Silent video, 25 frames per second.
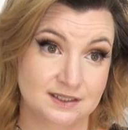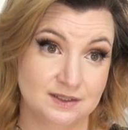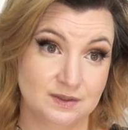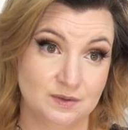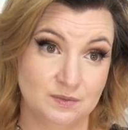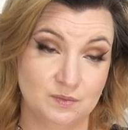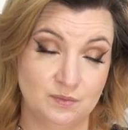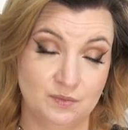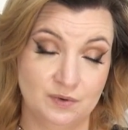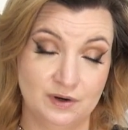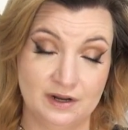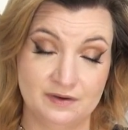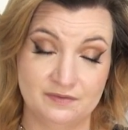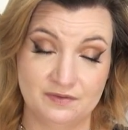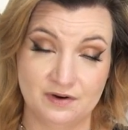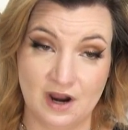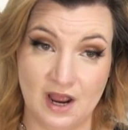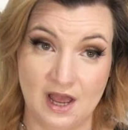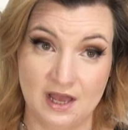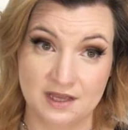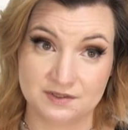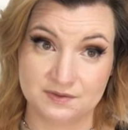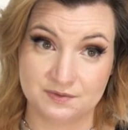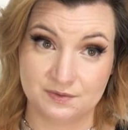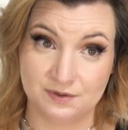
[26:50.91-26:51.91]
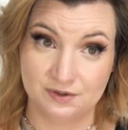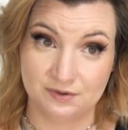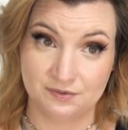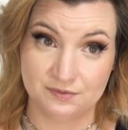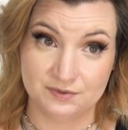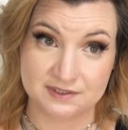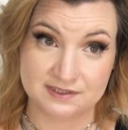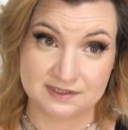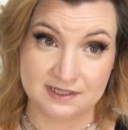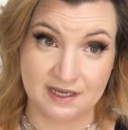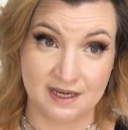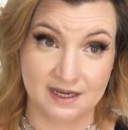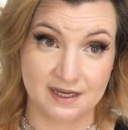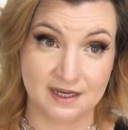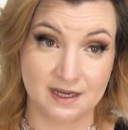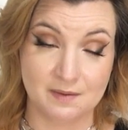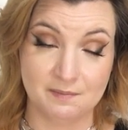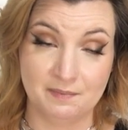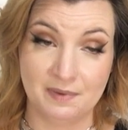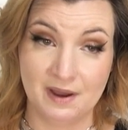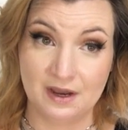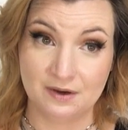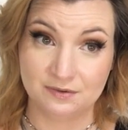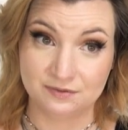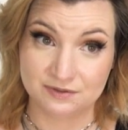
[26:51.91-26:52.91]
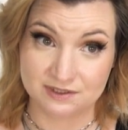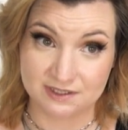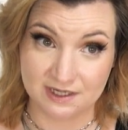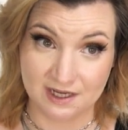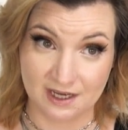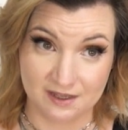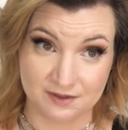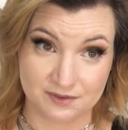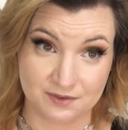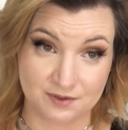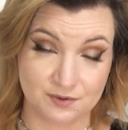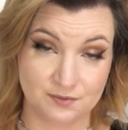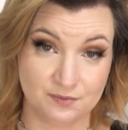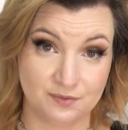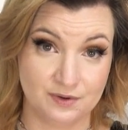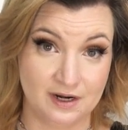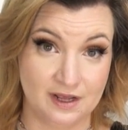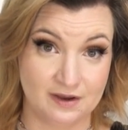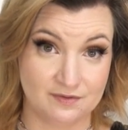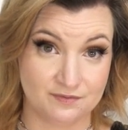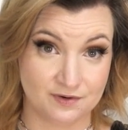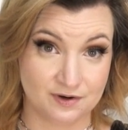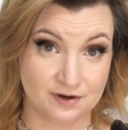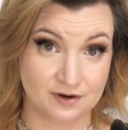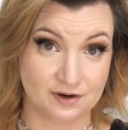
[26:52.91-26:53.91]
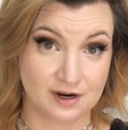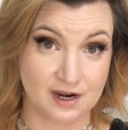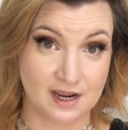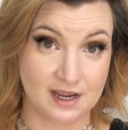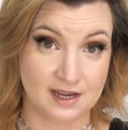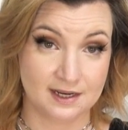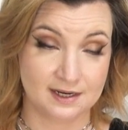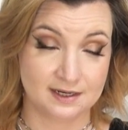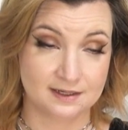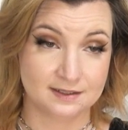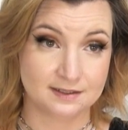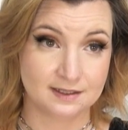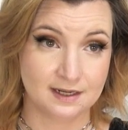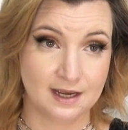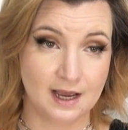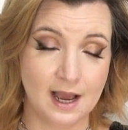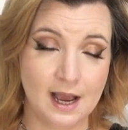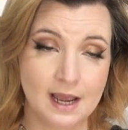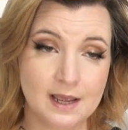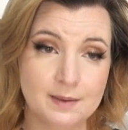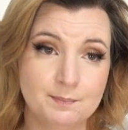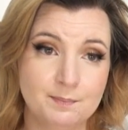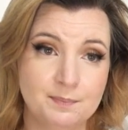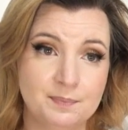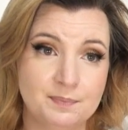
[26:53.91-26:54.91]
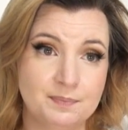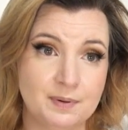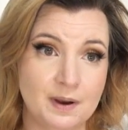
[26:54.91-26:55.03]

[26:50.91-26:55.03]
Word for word: whatever Asriel was saying about death or whatever, and I,